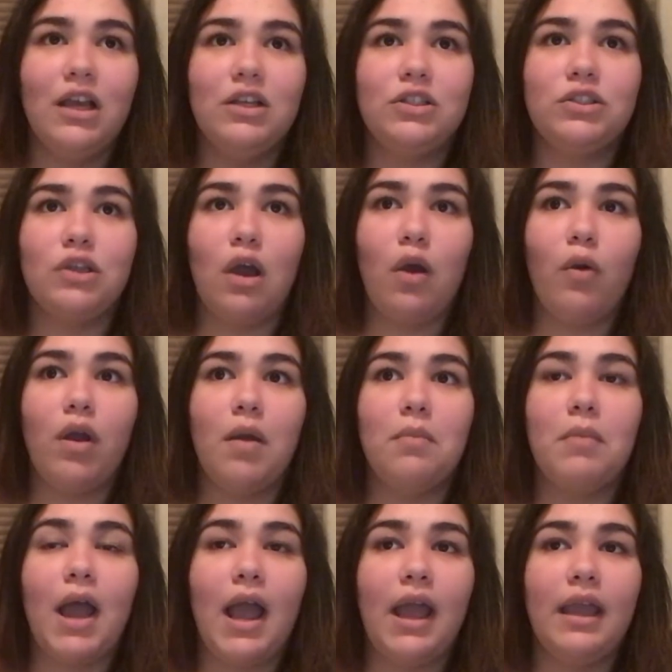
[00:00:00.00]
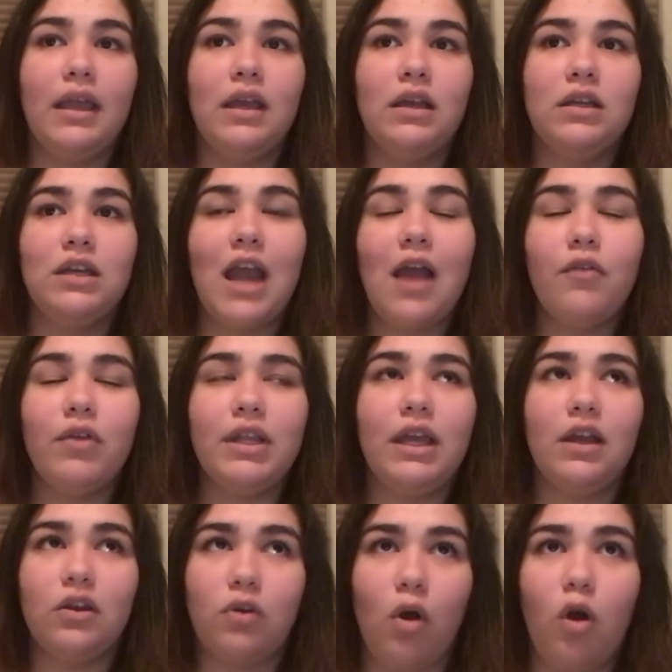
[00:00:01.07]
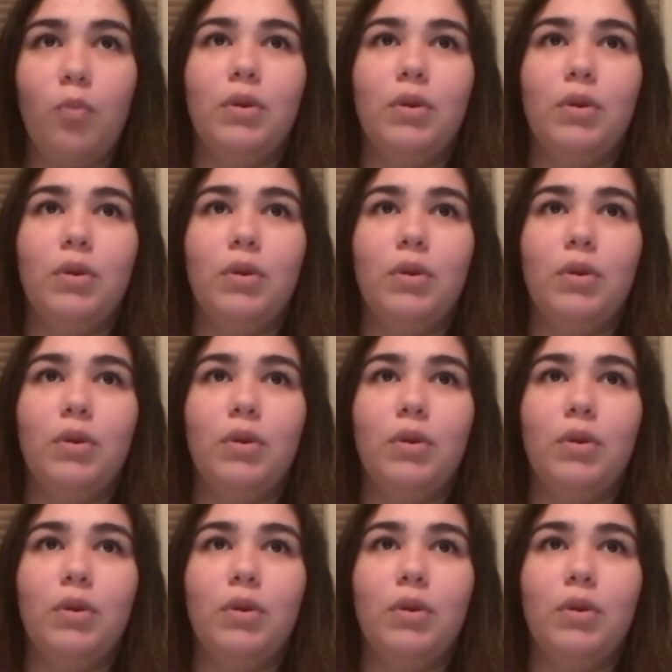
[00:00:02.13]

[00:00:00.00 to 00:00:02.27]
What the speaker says: So my, not really a goal,